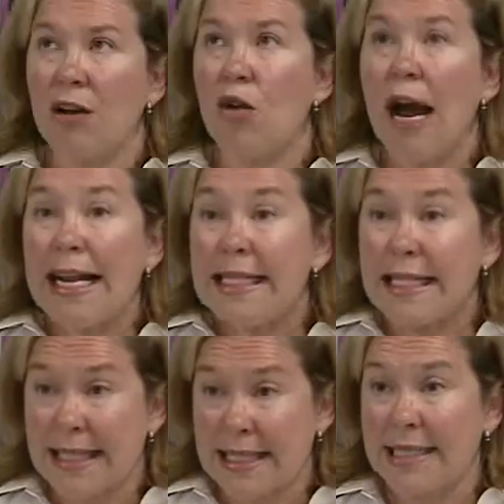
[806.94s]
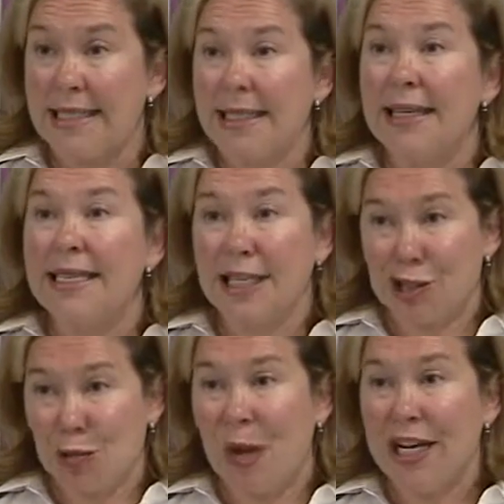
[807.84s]
A crisis
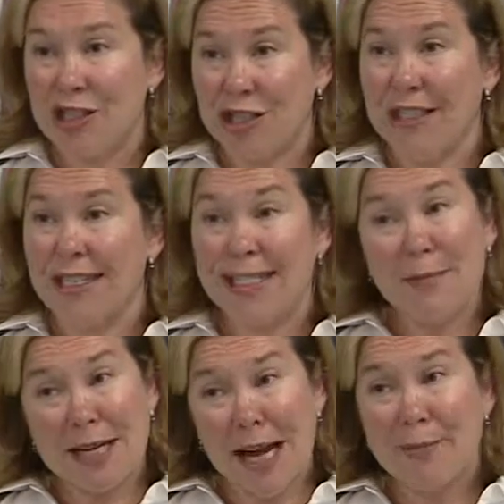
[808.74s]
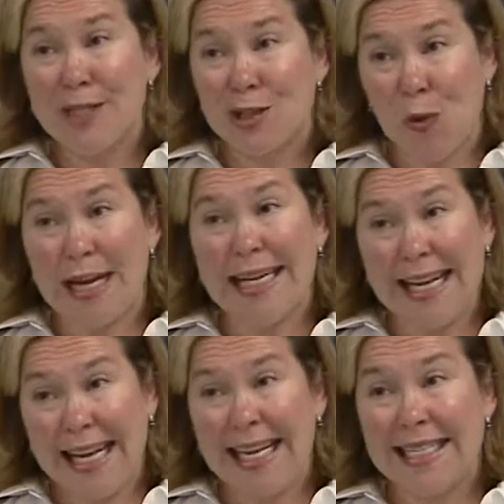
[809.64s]
situation sometimes is what it
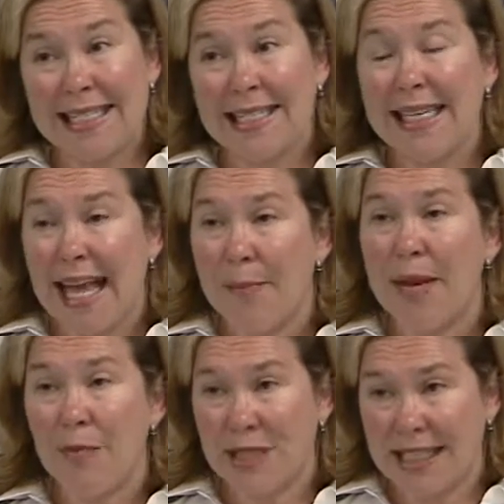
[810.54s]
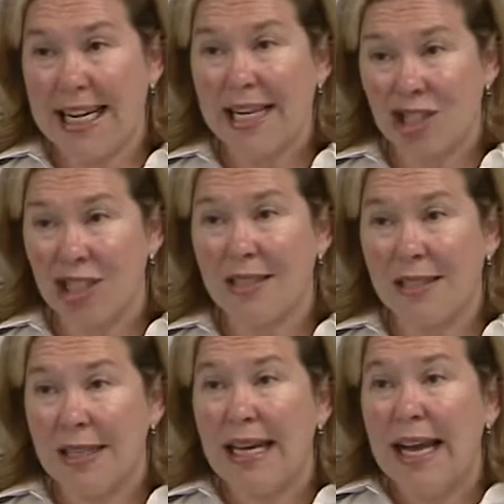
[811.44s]
needs to get people's attention.
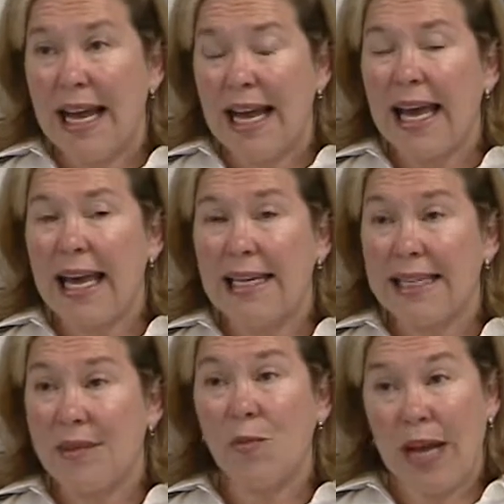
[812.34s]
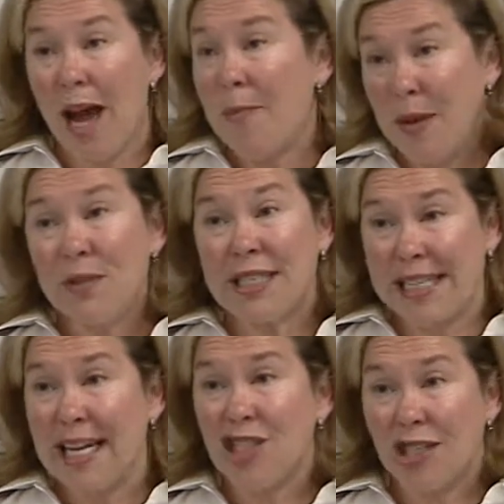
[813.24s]
And we got people's
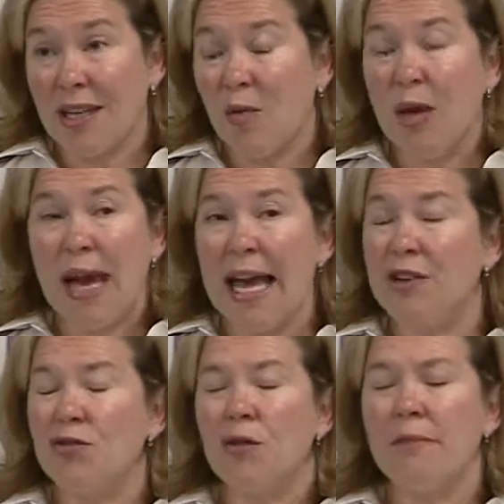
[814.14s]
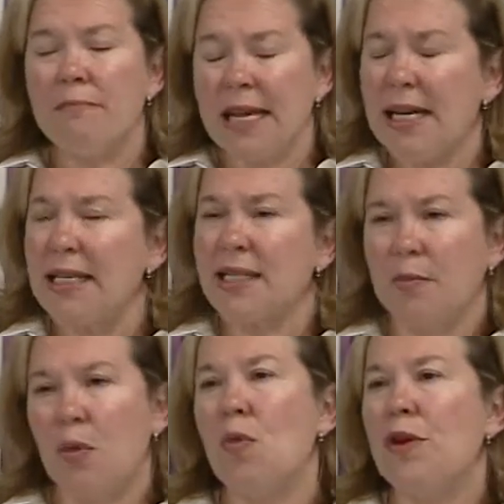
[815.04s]
attention, and we had tremendous
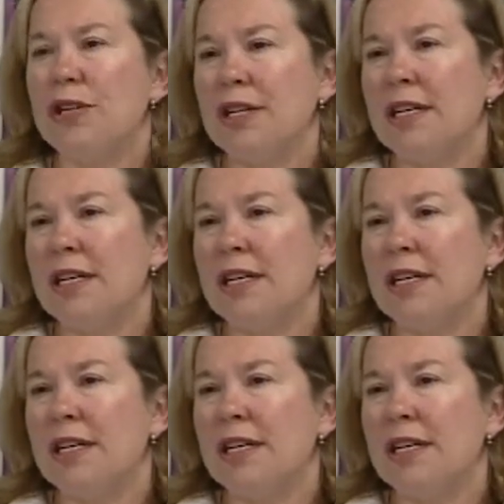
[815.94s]
support.